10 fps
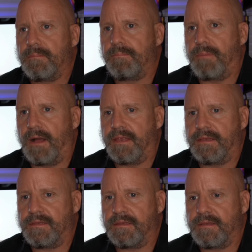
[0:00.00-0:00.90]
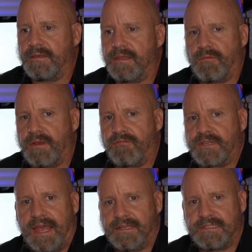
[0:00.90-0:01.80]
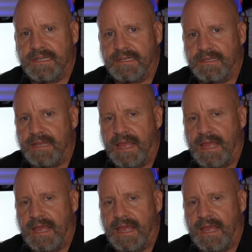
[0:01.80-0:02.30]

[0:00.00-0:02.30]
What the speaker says: But they were never tested.